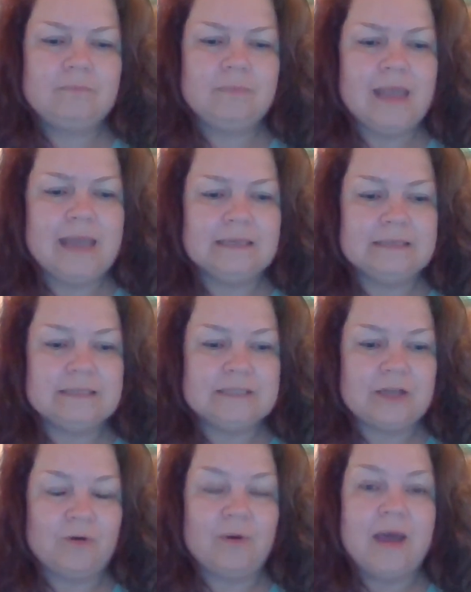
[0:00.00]
And
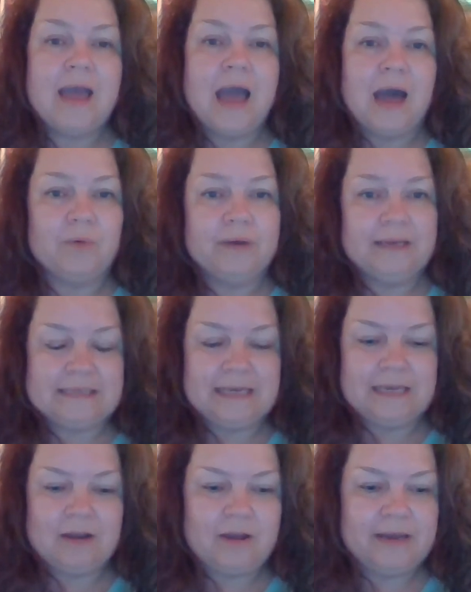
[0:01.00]
so I wanted to
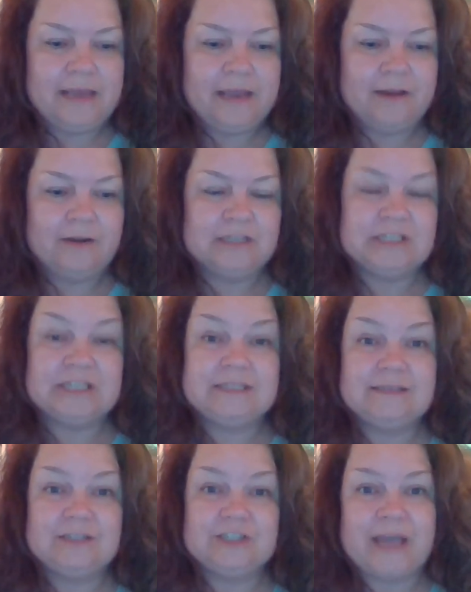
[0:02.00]
get on here and
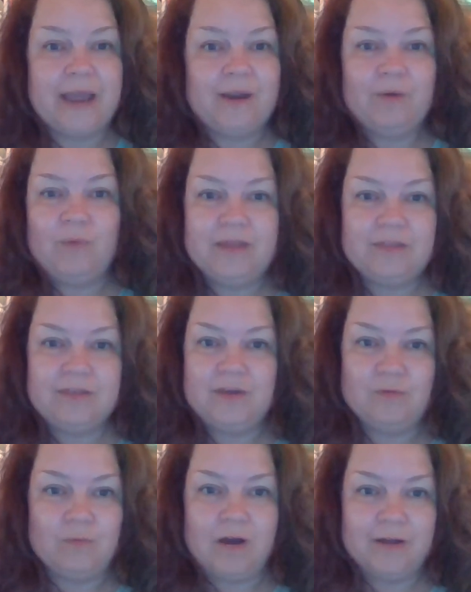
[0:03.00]
just share with you
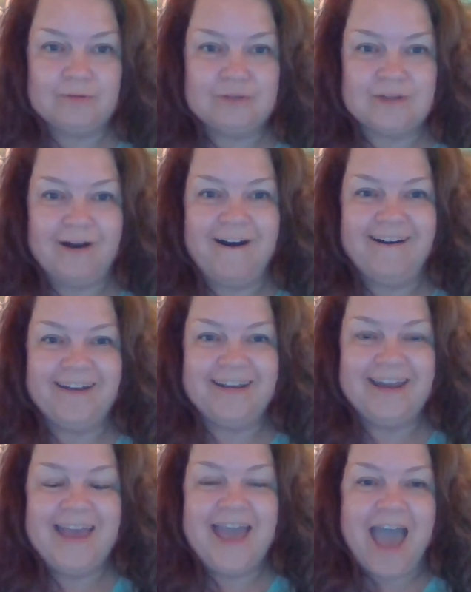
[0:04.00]
what goes on
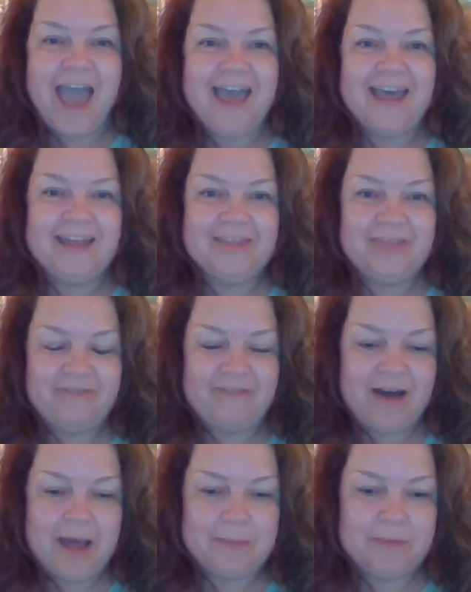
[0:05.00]
at the
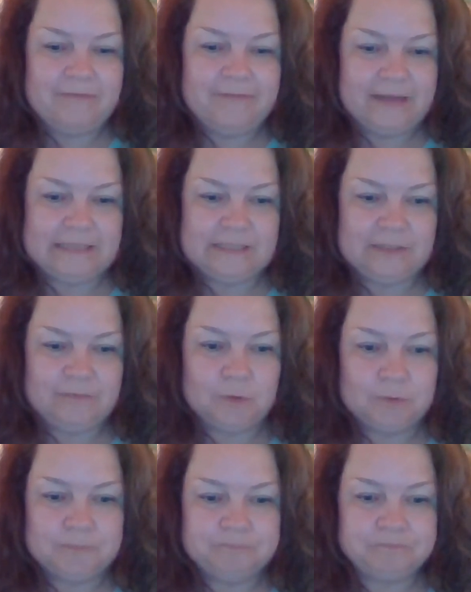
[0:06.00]
Fiber
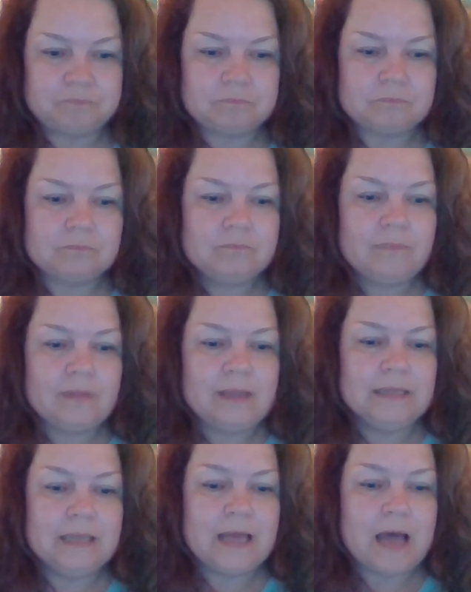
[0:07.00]
Festival.
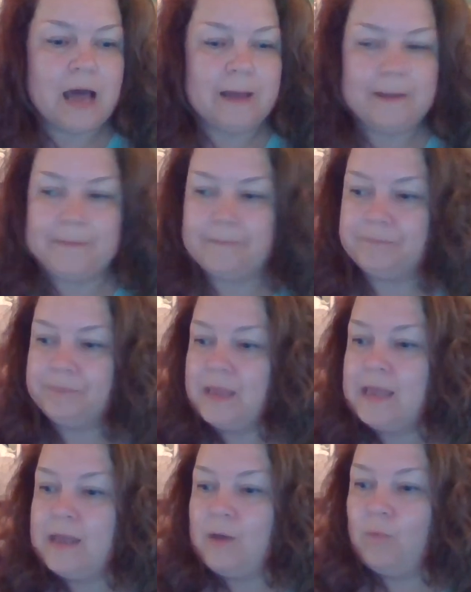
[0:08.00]
Um,
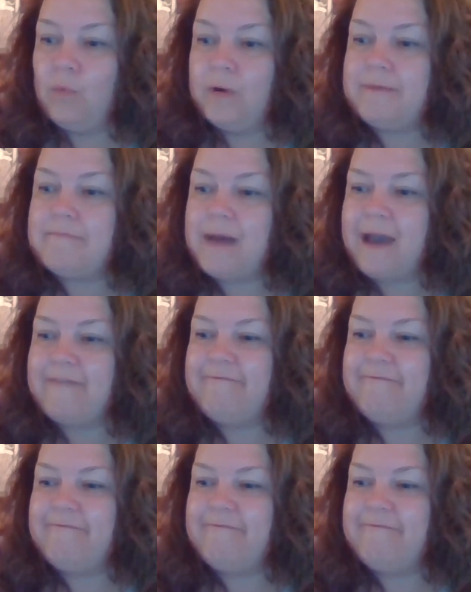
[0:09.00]
One of my